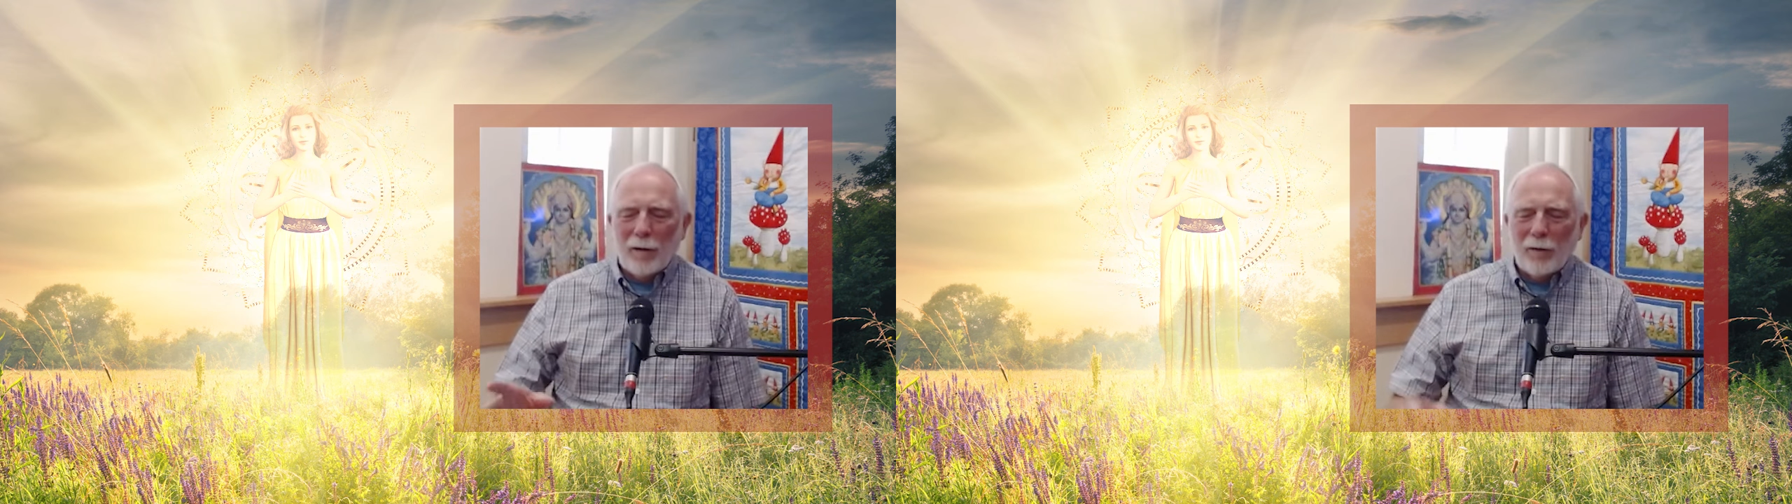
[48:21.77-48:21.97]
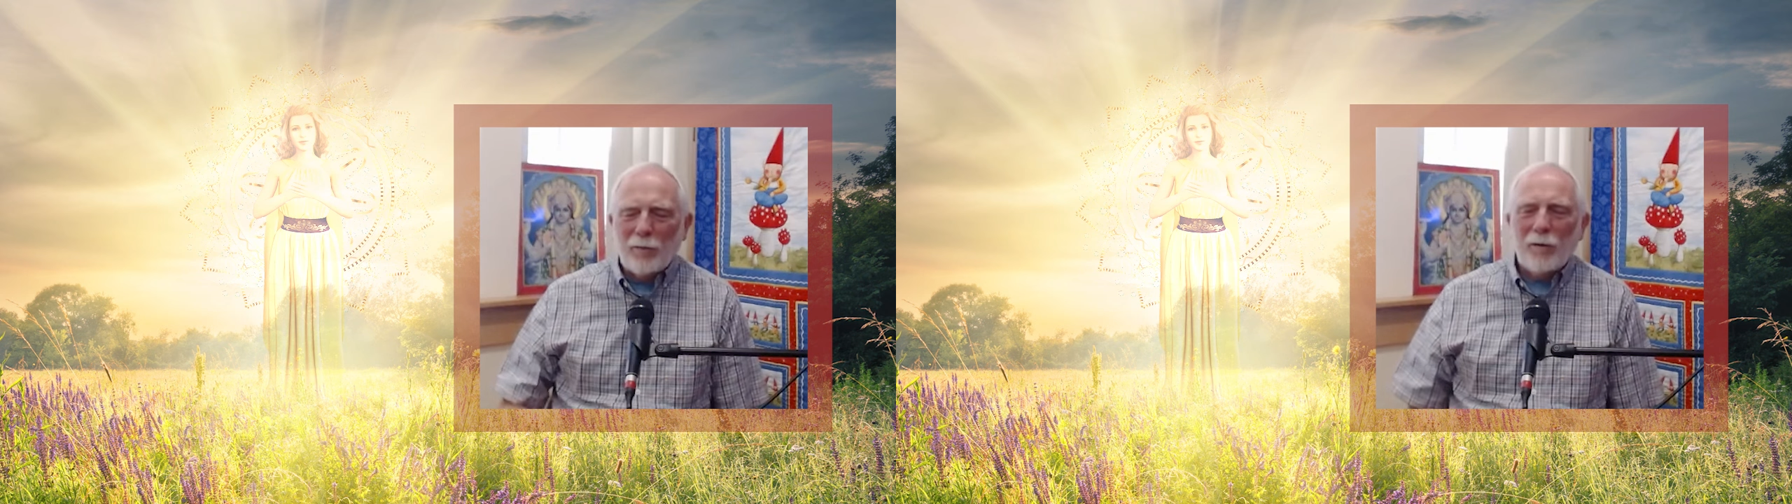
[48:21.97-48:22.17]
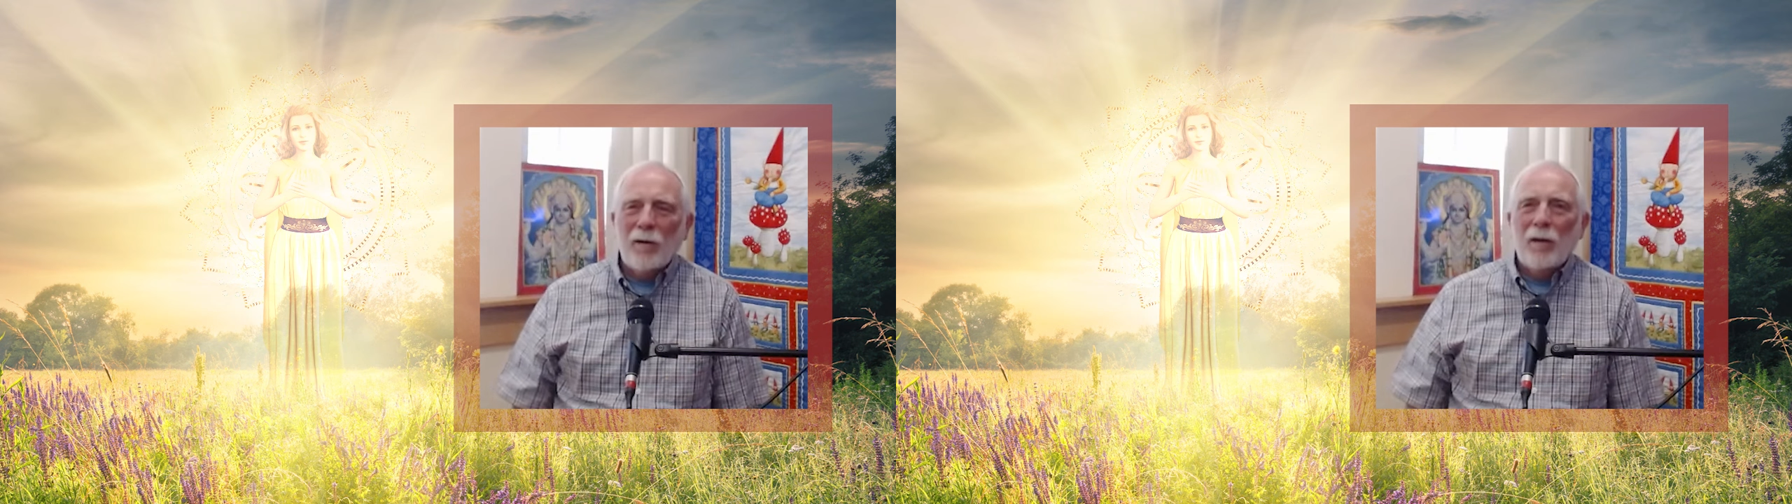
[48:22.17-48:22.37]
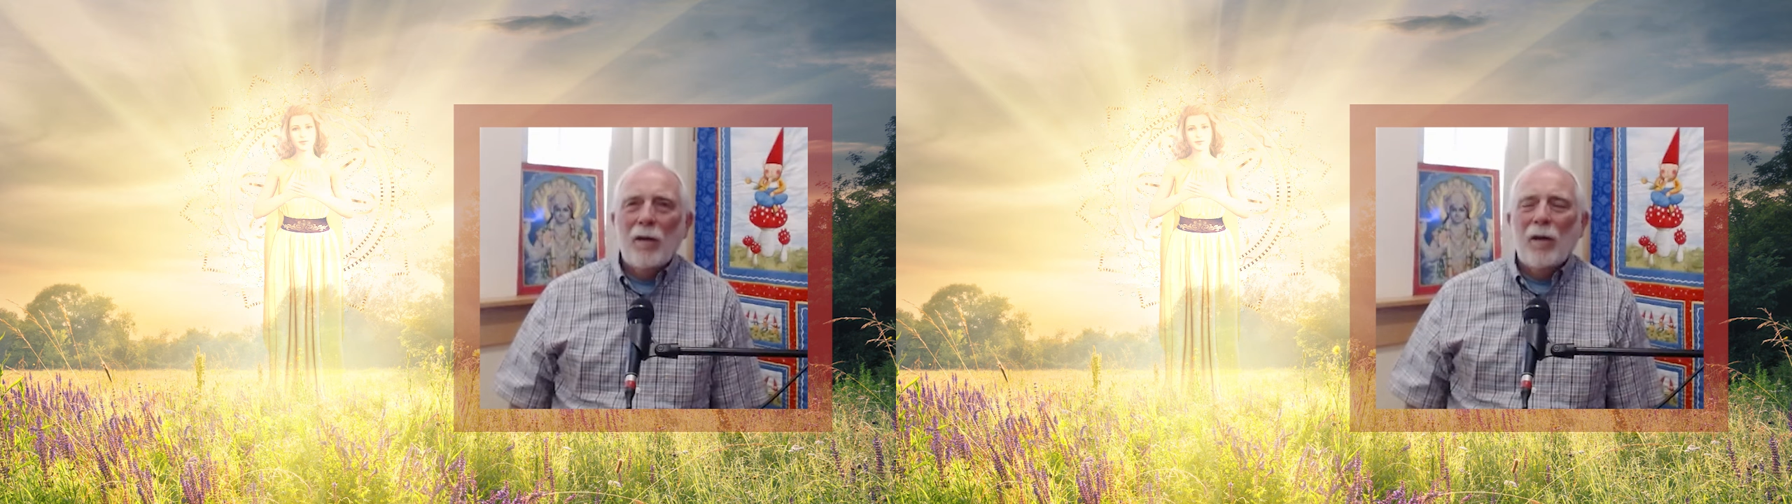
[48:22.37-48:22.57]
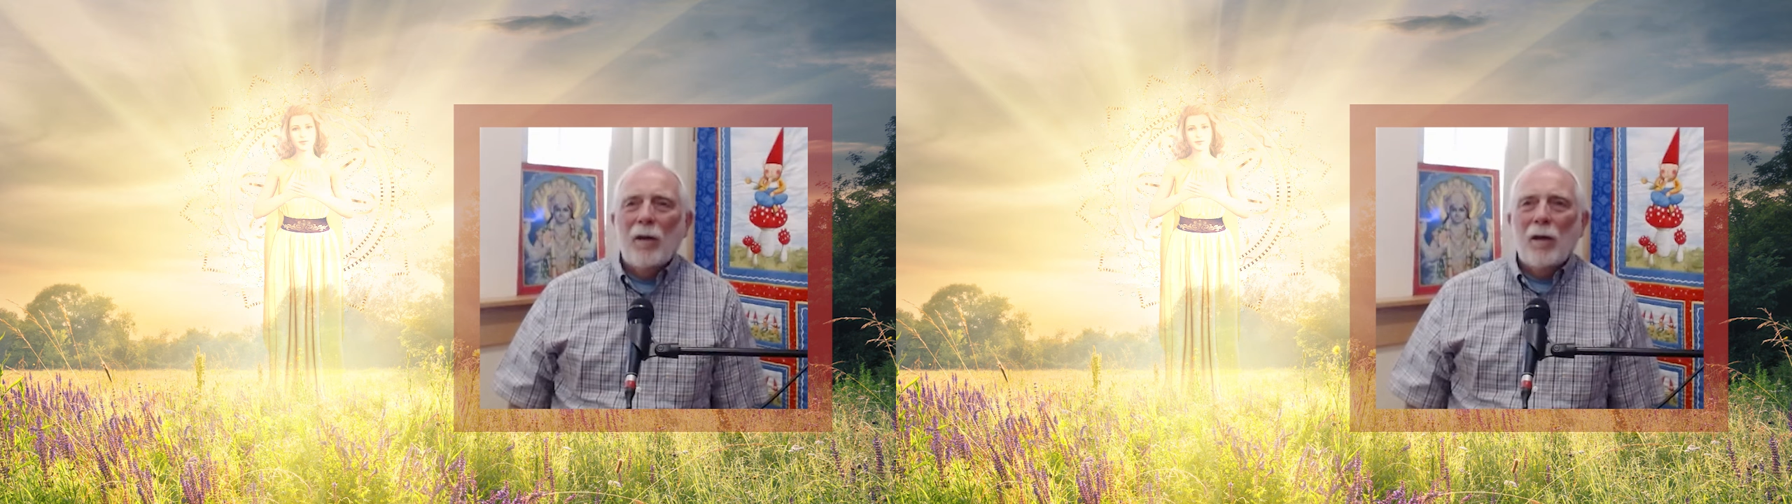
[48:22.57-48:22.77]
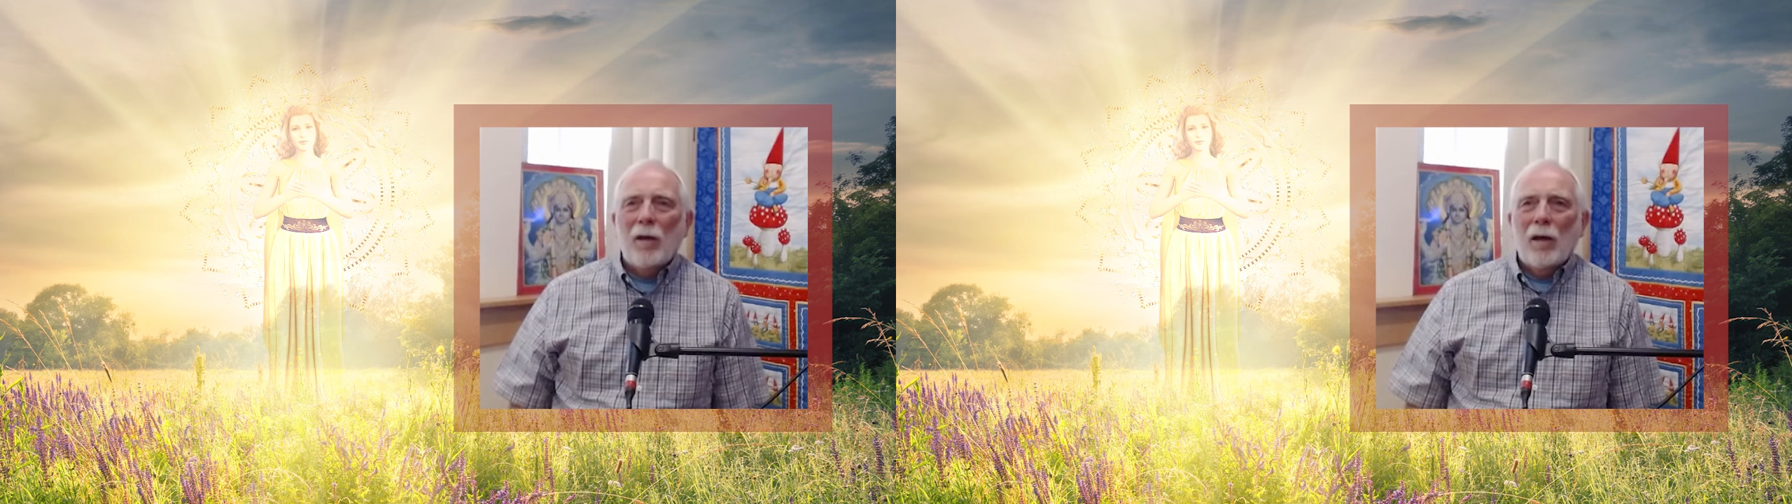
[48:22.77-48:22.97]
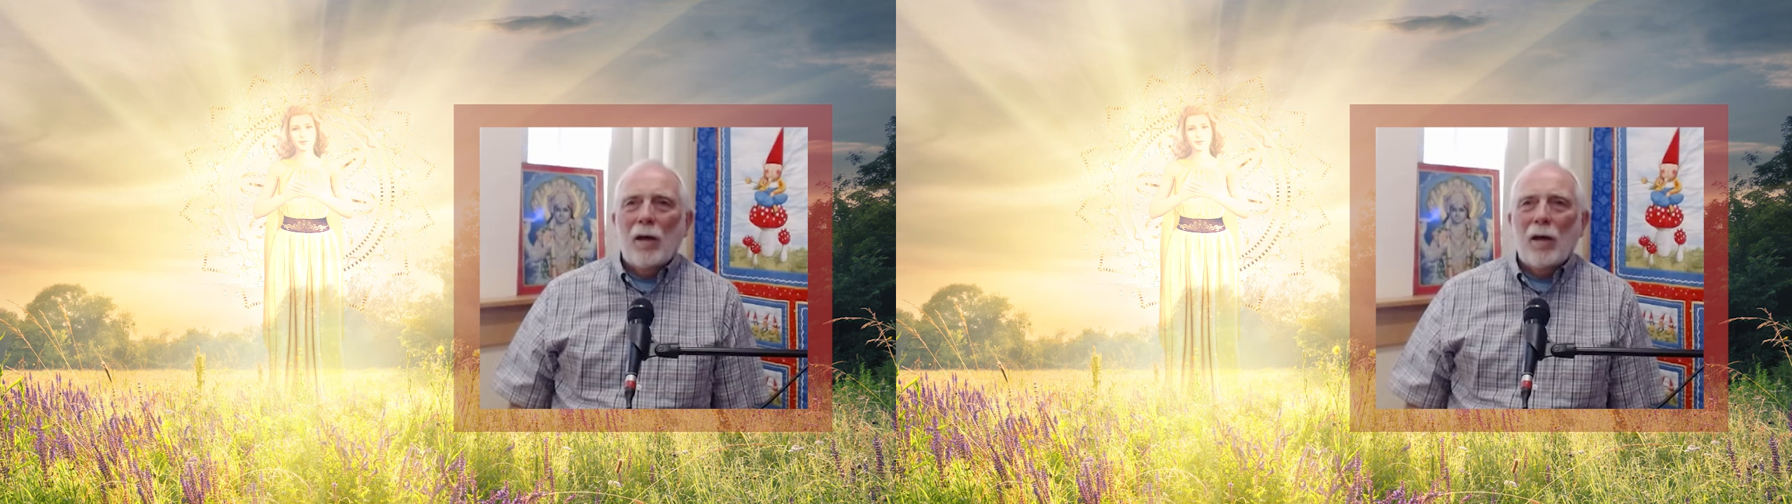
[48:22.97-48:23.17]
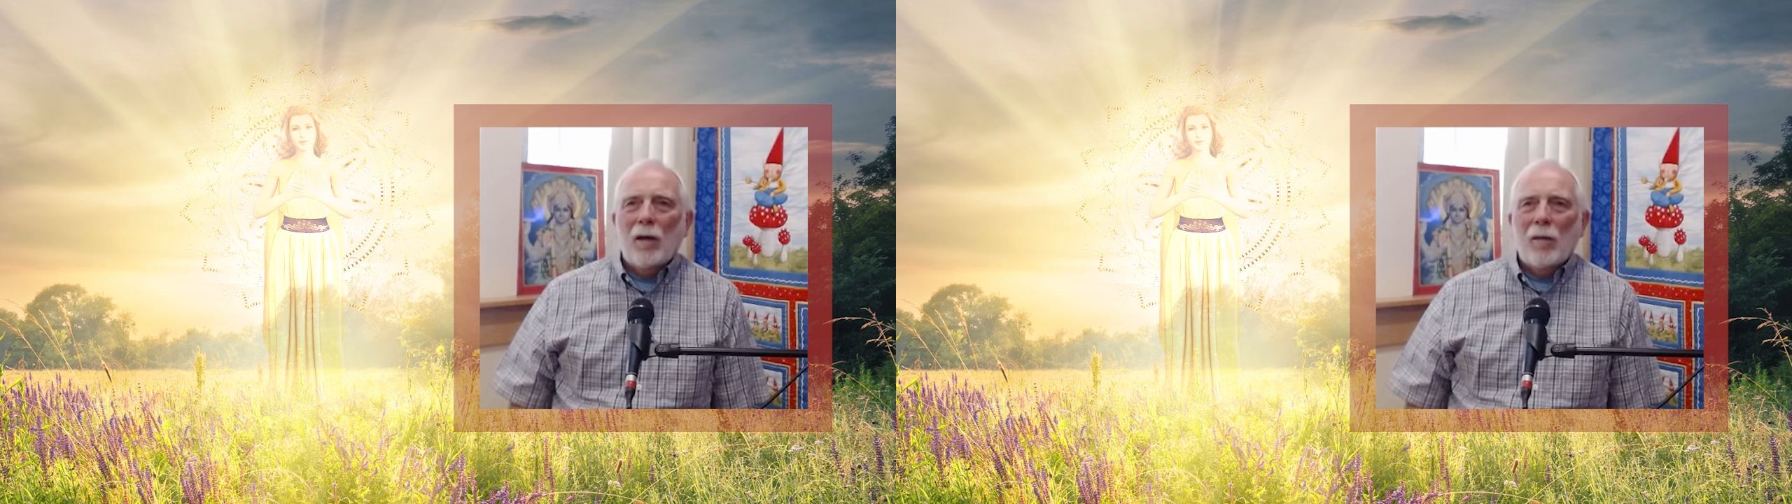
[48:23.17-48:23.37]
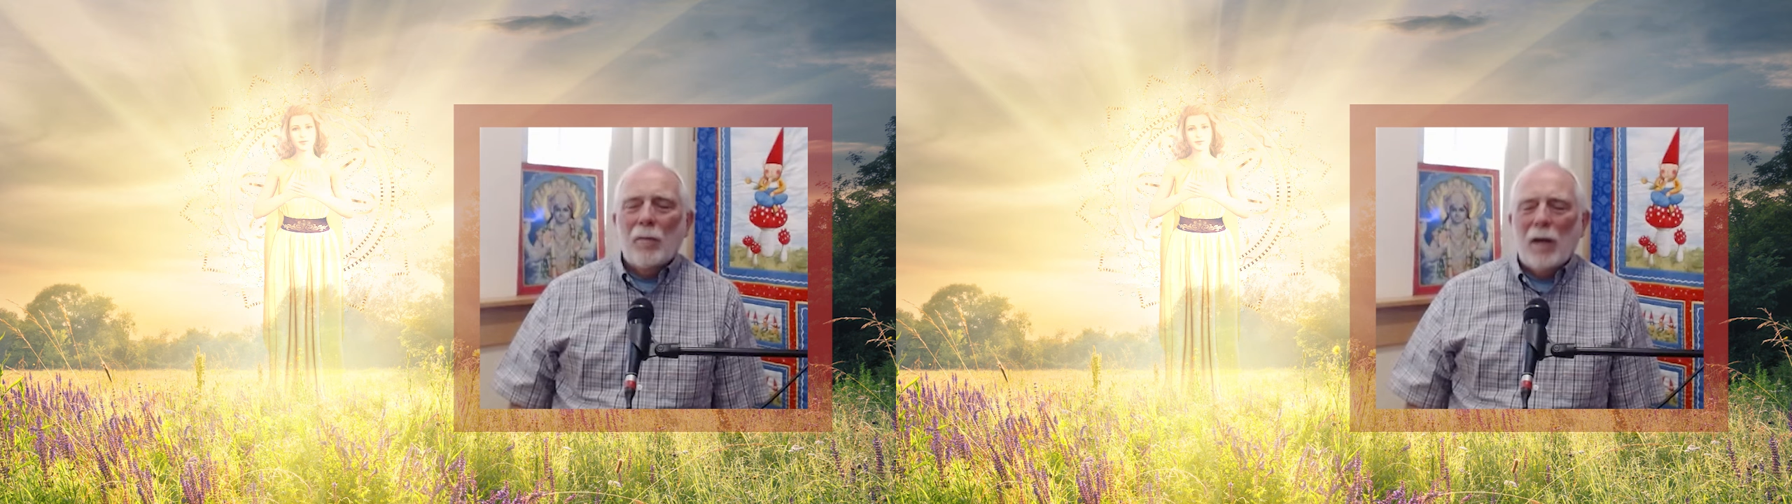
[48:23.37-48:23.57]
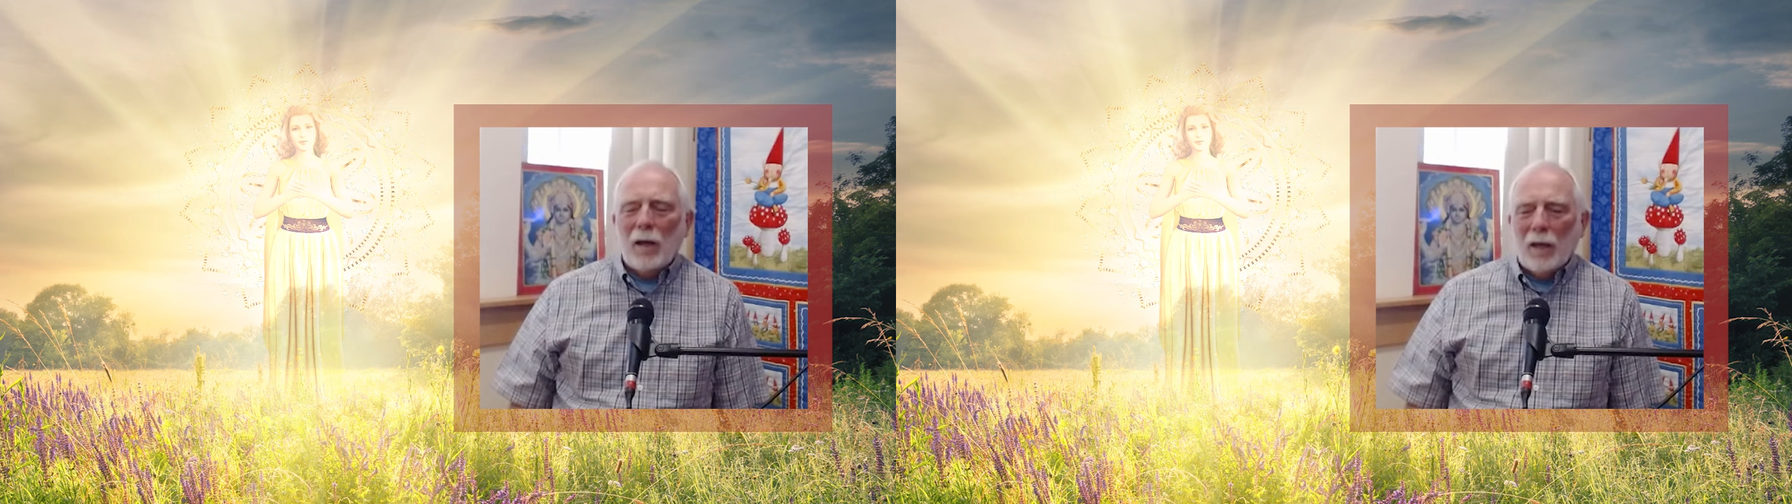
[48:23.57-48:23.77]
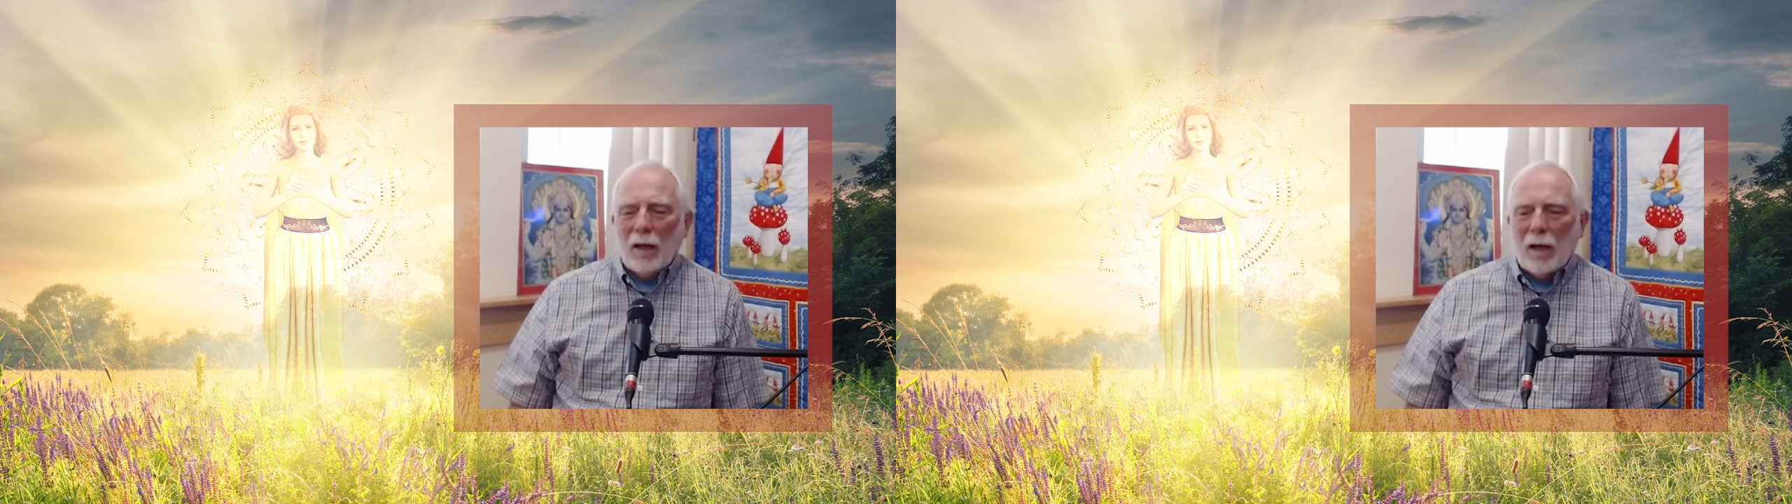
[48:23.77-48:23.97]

list. But I